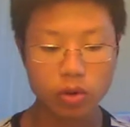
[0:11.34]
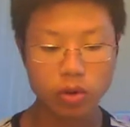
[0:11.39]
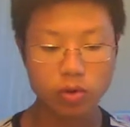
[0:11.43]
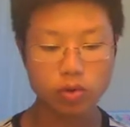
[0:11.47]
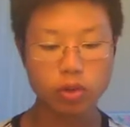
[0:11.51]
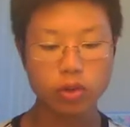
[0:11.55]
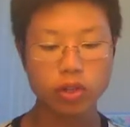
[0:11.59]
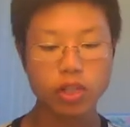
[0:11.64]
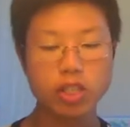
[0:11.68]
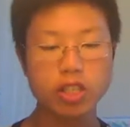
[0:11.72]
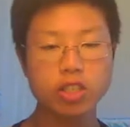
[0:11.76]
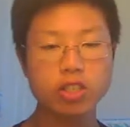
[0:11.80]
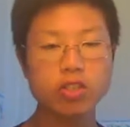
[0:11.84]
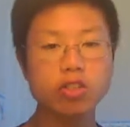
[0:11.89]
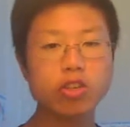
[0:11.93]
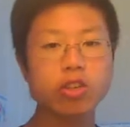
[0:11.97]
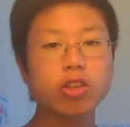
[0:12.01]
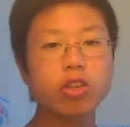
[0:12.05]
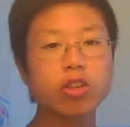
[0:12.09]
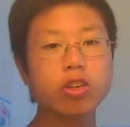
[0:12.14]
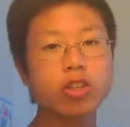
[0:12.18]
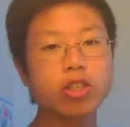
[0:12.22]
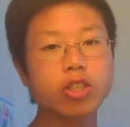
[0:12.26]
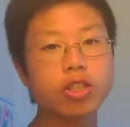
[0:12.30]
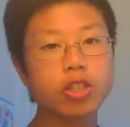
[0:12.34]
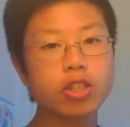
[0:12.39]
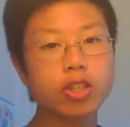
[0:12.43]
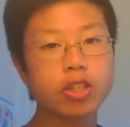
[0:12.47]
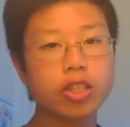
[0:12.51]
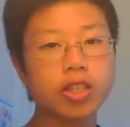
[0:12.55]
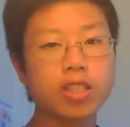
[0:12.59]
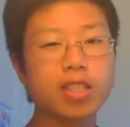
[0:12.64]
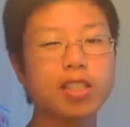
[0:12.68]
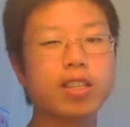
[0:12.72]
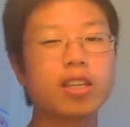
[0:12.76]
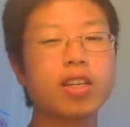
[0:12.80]
Rotational inertia
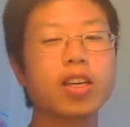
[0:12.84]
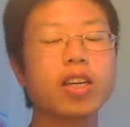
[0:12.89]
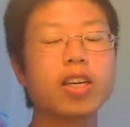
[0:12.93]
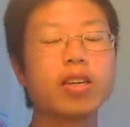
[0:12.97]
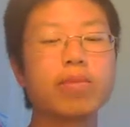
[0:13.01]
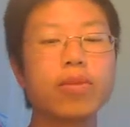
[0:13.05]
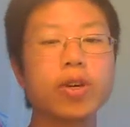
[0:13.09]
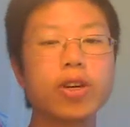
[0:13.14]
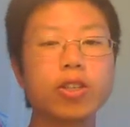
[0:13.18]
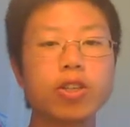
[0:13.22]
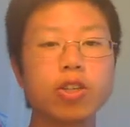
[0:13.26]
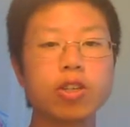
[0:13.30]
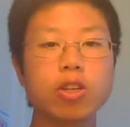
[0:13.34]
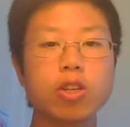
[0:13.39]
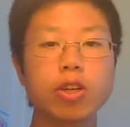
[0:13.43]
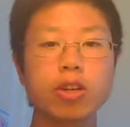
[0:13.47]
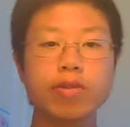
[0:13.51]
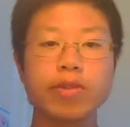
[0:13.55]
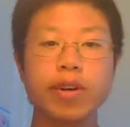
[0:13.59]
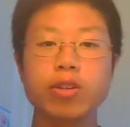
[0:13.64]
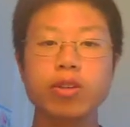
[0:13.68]
is a measure of